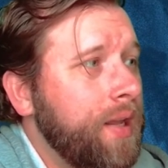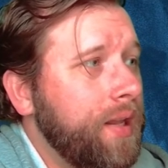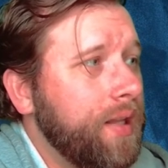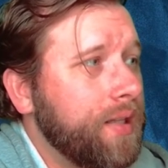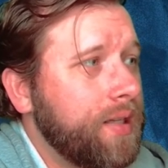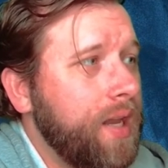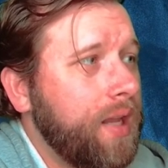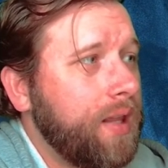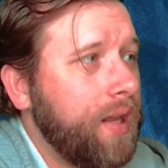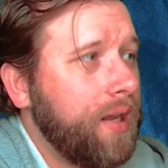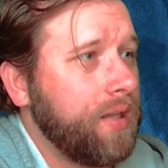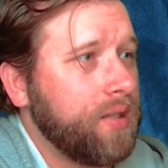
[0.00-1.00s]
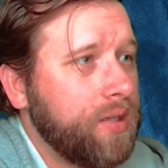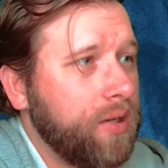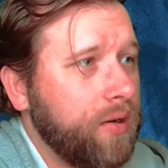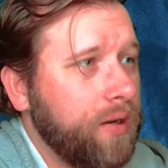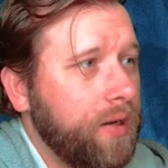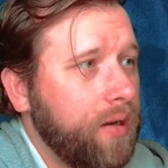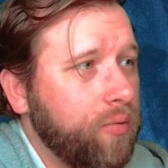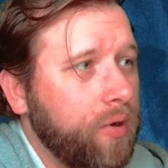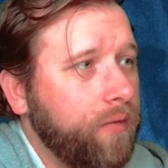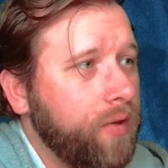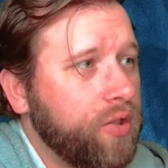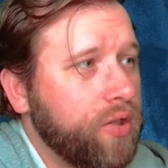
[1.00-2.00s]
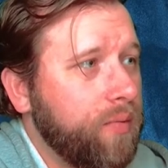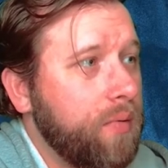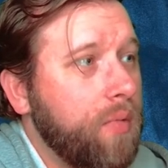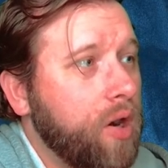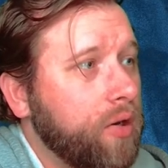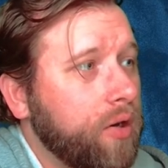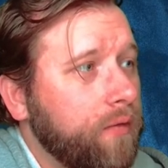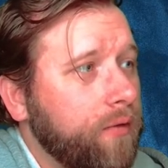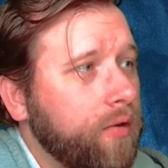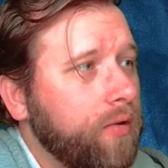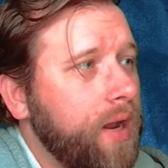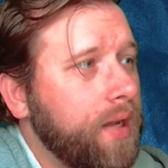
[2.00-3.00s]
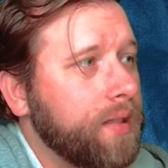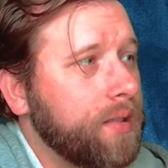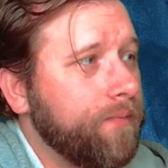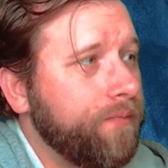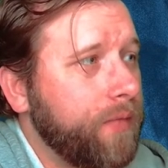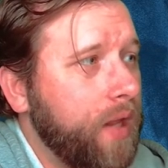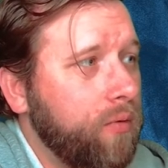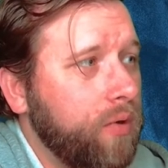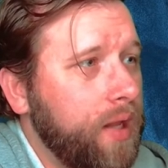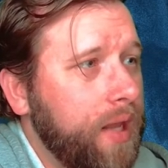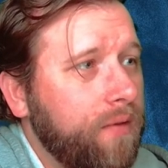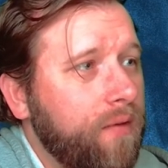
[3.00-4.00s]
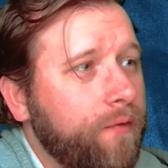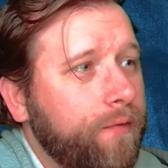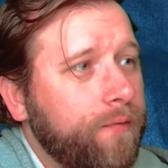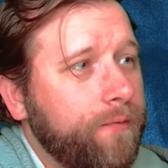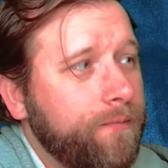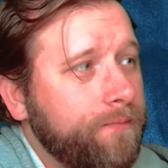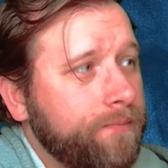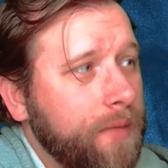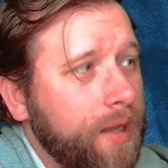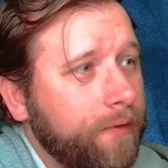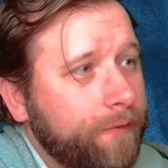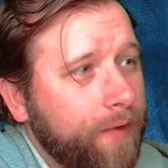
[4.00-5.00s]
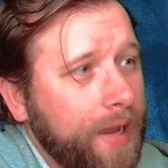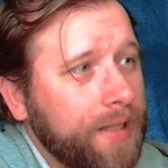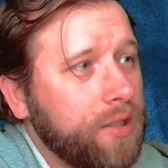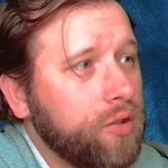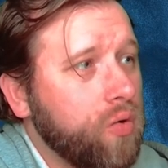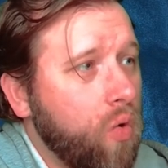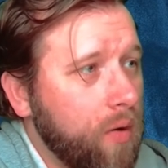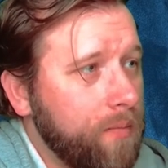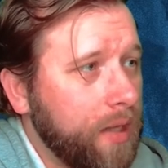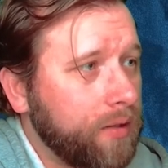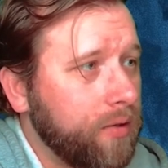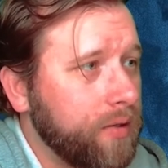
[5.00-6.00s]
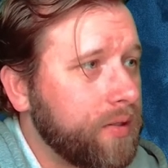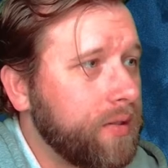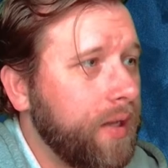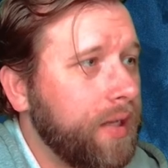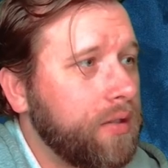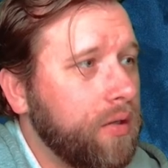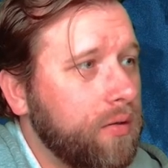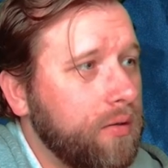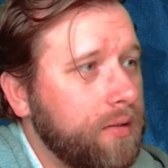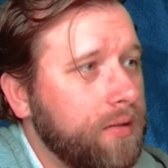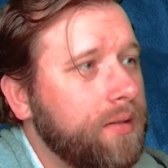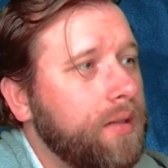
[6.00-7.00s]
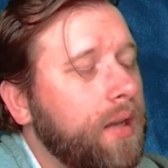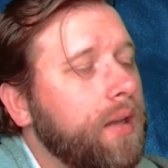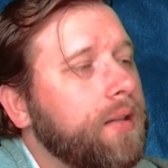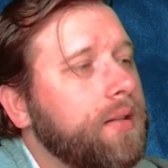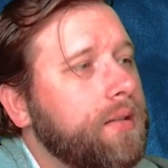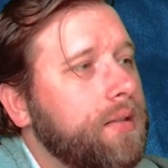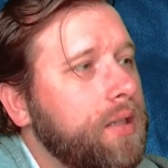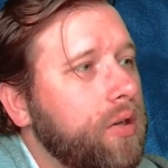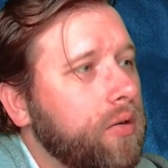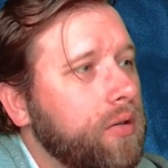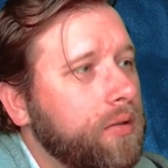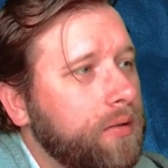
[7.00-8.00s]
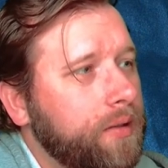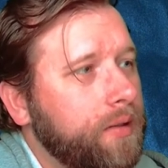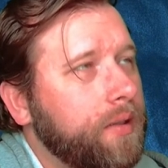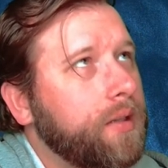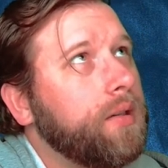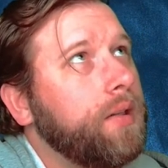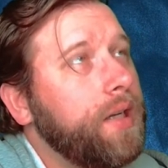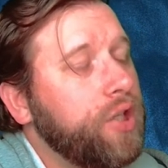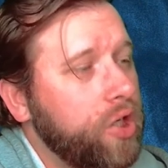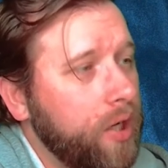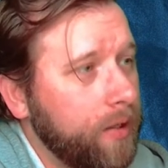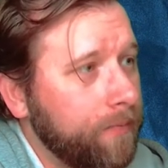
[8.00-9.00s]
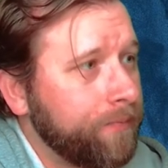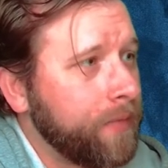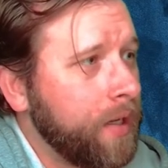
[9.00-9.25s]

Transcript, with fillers: Instead, they considered it a privilege to be martyred for Christ. They wouldn't even fight tormentors like Do- uh, Diocletian